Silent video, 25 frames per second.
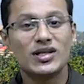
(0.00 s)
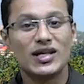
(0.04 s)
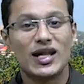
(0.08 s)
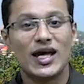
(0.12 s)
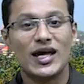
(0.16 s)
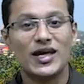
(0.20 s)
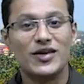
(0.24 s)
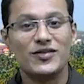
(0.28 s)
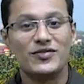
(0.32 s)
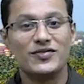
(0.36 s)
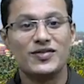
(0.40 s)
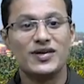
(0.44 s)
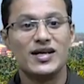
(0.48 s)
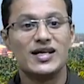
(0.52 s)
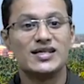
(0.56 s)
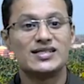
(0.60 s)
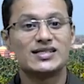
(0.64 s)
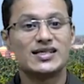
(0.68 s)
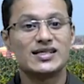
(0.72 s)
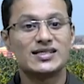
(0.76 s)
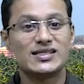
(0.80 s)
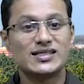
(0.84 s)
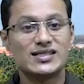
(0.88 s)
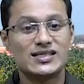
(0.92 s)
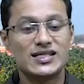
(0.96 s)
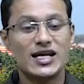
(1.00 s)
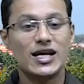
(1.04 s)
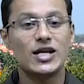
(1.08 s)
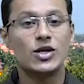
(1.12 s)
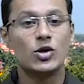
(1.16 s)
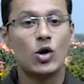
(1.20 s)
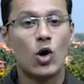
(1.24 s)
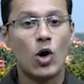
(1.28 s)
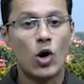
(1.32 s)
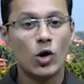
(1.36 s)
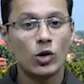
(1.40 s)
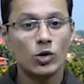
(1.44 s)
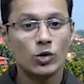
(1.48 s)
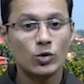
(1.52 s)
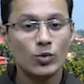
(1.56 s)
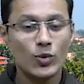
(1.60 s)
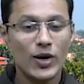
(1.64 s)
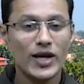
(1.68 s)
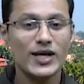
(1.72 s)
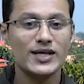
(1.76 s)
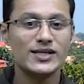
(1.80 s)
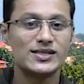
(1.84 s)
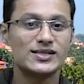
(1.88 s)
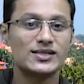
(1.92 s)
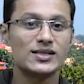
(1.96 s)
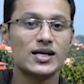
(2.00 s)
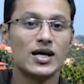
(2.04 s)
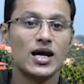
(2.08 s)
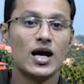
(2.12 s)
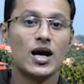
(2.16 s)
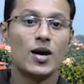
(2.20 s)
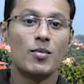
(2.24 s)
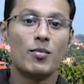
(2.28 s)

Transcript: life is sustained always